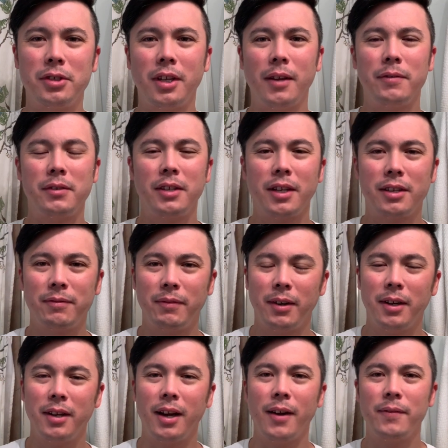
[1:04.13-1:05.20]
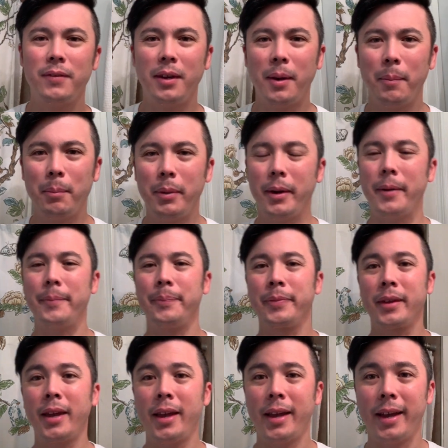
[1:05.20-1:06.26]
shave sticks very often, but
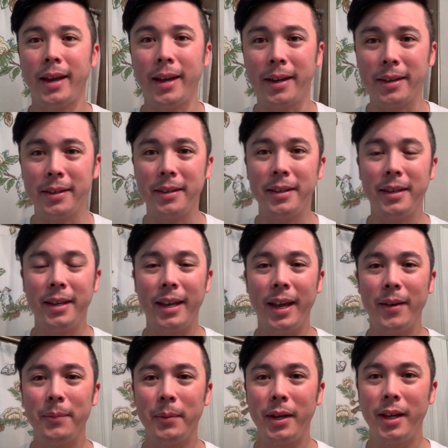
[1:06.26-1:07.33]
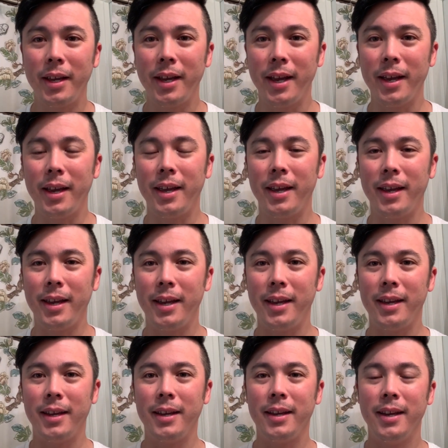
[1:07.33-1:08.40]
hey, he gave me
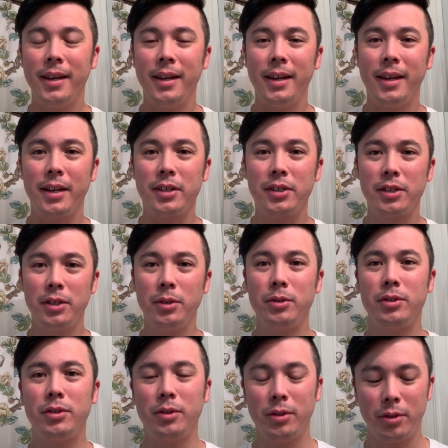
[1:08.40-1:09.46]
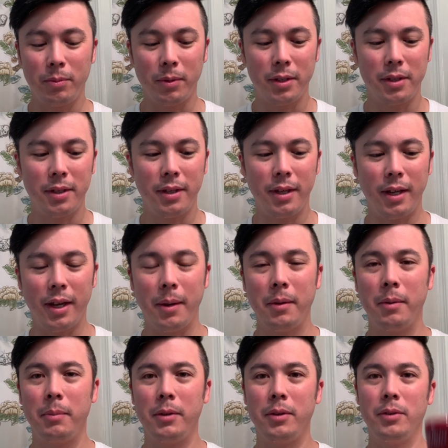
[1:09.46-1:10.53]
a excuse to use one today. I'm going to
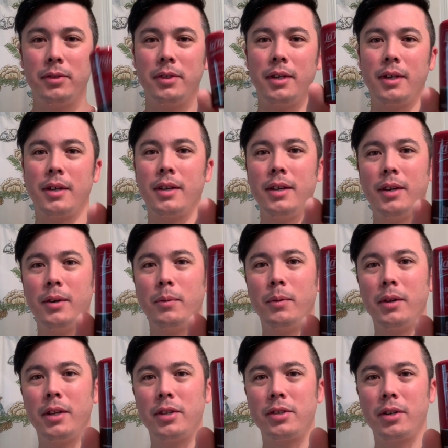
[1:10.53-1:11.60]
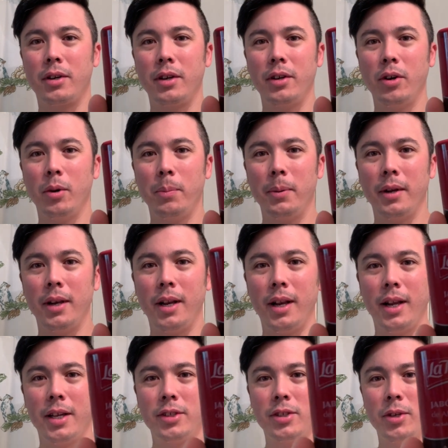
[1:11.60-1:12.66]
be using one that's already open,
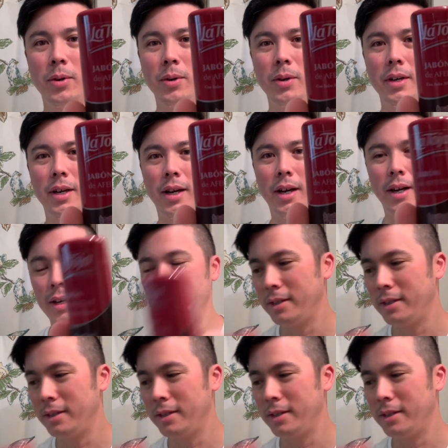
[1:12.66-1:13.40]
La Toja.